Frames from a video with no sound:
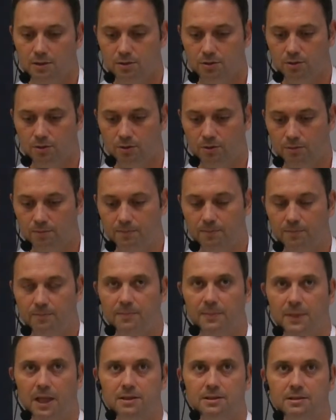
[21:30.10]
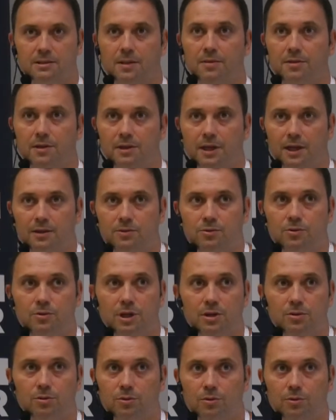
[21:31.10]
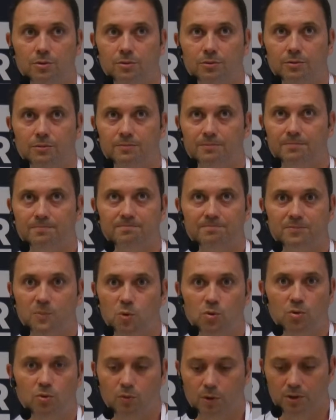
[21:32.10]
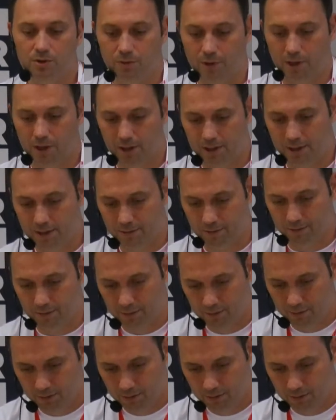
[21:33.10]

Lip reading: So that's something that you need to do when you are a leader.